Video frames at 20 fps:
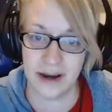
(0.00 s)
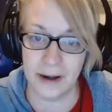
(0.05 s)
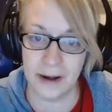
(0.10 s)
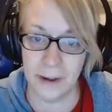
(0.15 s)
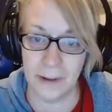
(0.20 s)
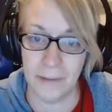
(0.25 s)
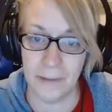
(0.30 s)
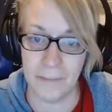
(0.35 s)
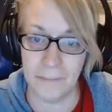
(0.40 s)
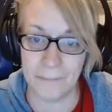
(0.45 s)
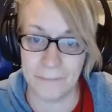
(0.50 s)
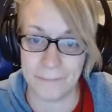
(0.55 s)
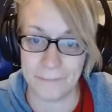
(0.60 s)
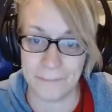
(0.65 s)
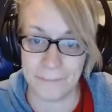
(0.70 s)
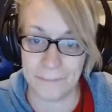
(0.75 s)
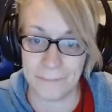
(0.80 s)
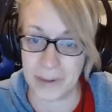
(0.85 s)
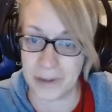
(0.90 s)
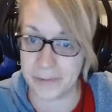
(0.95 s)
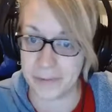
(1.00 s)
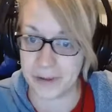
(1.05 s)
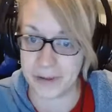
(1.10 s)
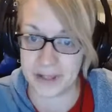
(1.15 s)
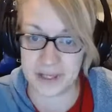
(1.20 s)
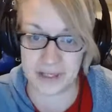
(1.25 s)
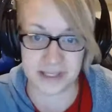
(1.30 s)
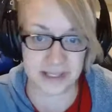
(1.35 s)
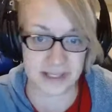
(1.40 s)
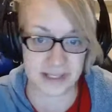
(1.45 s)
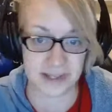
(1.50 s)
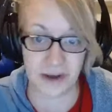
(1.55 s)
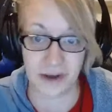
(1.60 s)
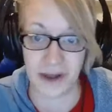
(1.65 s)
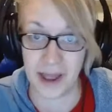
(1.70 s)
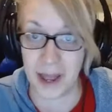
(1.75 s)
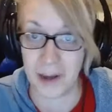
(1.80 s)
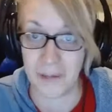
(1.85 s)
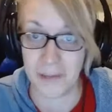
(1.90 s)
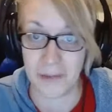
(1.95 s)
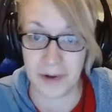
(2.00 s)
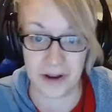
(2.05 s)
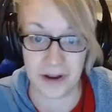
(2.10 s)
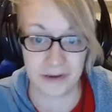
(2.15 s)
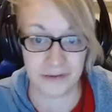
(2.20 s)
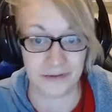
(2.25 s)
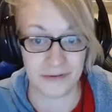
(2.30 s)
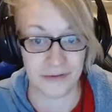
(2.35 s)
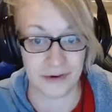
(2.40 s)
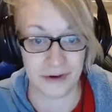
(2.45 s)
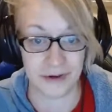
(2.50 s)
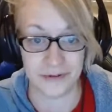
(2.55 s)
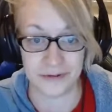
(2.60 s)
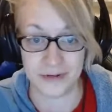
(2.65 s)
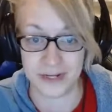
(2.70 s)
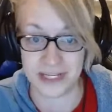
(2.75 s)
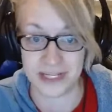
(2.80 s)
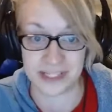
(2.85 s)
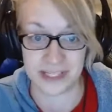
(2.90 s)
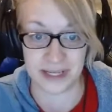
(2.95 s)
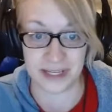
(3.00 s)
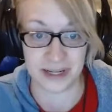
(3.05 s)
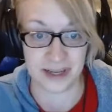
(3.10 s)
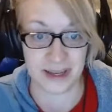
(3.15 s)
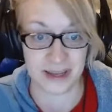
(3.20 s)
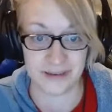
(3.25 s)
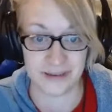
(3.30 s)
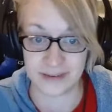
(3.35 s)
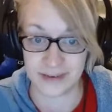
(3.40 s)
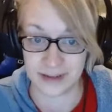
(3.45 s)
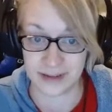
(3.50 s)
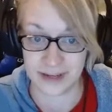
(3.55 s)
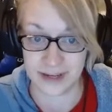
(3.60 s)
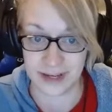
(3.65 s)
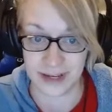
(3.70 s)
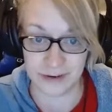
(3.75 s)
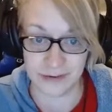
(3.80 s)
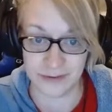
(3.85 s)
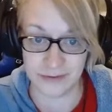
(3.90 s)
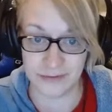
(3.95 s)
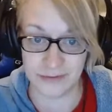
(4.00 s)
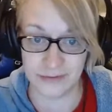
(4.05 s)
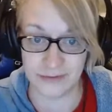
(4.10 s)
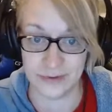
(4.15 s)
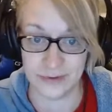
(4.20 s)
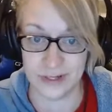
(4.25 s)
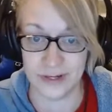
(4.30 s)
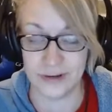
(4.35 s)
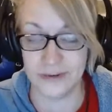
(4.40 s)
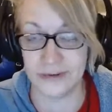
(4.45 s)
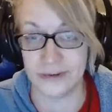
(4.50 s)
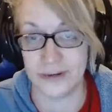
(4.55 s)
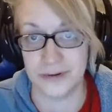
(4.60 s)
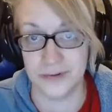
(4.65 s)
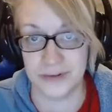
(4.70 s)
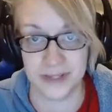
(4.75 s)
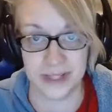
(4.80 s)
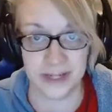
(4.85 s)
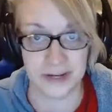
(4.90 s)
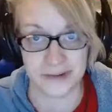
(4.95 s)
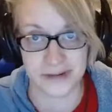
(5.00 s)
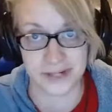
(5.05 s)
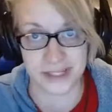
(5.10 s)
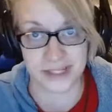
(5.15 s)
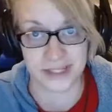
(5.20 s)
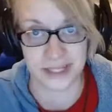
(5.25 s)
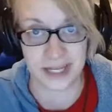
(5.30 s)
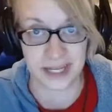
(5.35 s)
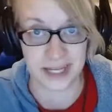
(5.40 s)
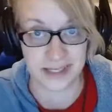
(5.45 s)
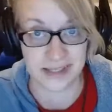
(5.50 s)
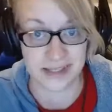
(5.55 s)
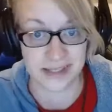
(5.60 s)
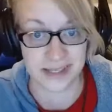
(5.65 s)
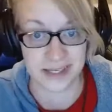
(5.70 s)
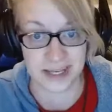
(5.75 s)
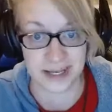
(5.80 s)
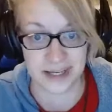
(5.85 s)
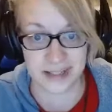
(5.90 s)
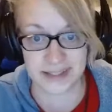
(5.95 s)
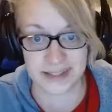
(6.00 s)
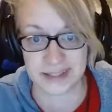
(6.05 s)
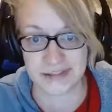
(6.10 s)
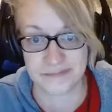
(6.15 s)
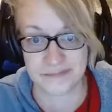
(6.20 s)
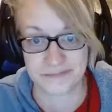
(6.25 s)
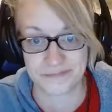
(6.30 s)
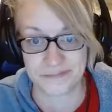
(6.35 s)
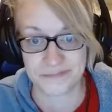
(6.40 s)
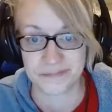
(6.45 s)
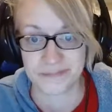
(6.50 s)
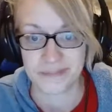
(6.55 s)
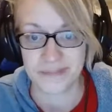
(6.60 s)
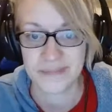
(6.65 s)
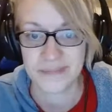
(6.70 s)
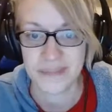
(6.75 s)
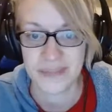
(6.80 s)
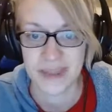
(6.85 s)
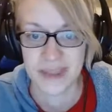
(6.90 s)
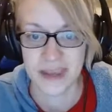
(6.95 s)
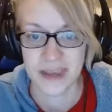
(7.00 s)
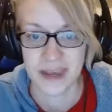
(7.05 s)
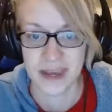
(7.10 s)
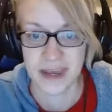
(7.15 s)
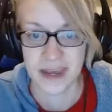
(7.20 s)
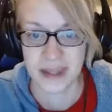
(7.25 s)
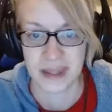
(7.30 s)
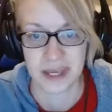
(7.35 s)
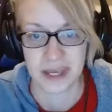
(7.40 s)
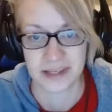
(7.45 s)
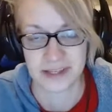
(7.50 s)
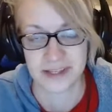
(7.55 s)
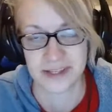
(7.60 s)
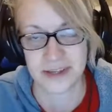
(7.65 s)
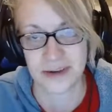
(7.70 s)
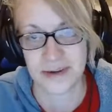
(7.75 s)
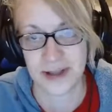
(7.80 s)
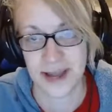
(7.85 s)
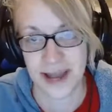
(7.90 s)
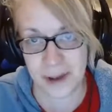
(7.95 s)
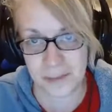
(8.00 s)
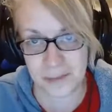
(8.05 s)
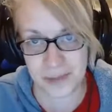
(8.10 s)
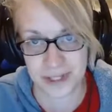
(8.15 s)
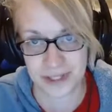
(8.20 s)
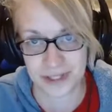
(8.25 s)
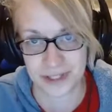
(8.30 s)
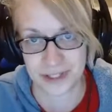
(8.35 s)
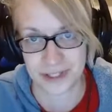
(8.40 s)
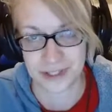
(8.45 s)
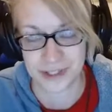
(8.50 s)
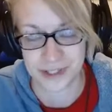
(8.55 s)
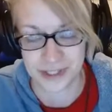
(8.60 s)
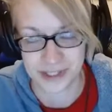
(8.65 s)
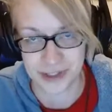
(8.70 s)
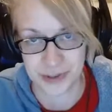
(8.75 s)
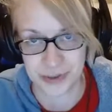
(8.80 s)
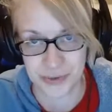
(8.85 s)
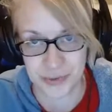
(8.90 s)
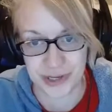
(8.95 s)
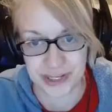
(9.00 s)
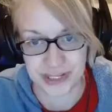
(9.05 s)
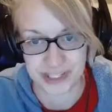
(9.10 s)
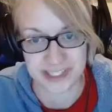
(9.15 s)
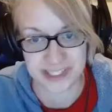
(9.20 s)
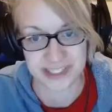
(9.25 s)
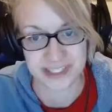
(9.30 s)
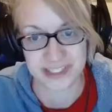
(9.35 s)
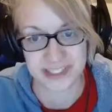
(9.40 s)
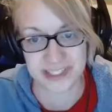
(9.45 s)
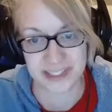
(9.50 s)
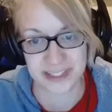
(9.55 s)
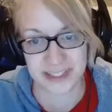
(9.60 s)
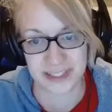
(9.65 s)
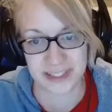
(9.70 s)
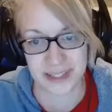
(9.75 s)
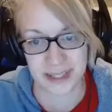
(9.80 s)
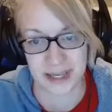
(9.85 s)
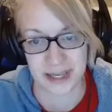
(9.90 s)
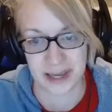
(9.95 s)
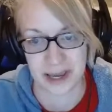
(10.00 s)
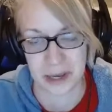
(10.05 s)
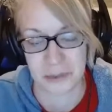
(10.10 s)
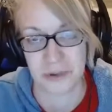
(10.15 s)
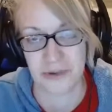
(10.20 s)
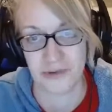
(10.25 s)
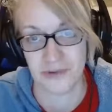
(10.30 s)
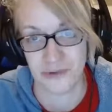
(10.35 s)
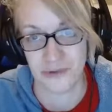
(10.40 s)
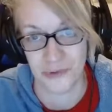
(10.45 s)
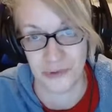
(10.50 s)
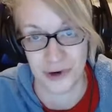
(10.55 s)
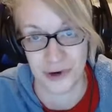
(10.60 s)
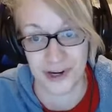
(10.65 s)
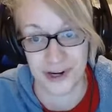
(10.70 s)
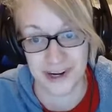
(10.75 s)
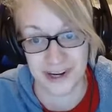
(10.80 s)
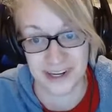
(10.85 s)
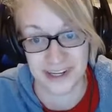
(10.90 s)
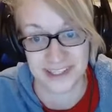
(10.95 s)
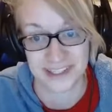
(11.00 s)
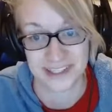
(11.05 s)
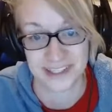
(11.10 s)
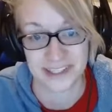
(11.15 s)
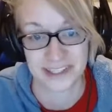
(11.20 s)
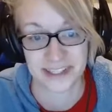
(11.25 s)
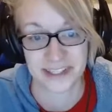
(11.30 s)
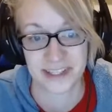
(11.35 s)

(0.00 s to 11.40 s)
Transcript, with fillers: Um, maybe this is all happening for a reason, even if we don't know what that reason is yet. Things don't happen to us, they happen for us.